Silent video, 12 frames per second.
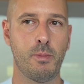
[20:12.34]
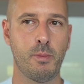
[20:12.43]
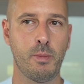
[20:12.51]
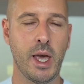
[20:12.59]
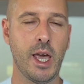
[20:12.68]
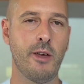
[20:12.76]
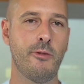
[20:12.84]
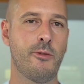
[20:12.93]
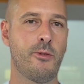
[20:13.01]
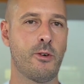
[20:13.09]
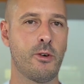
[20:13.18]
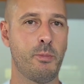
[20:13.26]
pay
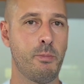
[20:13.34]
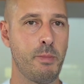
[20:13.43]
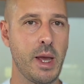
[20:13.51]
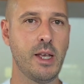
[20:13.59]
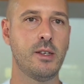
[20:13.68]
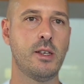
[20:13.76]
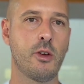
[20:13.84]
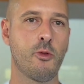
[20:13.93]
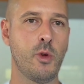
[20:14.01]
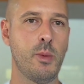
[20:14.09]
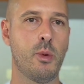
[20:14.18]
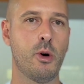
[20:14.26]
for basic
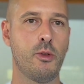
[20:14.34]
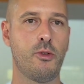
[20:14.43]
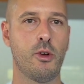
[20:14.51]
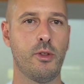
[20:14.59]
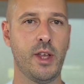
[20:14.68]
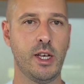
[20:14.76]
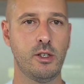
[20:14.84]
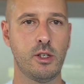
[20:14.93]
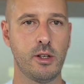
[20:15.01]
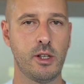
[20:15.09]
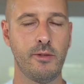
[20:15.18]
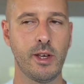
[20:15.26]
reports or test
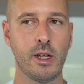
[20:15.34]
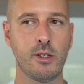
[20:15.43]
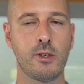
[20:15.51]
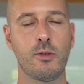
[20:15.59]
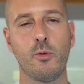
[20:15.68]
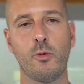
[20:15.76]
certificates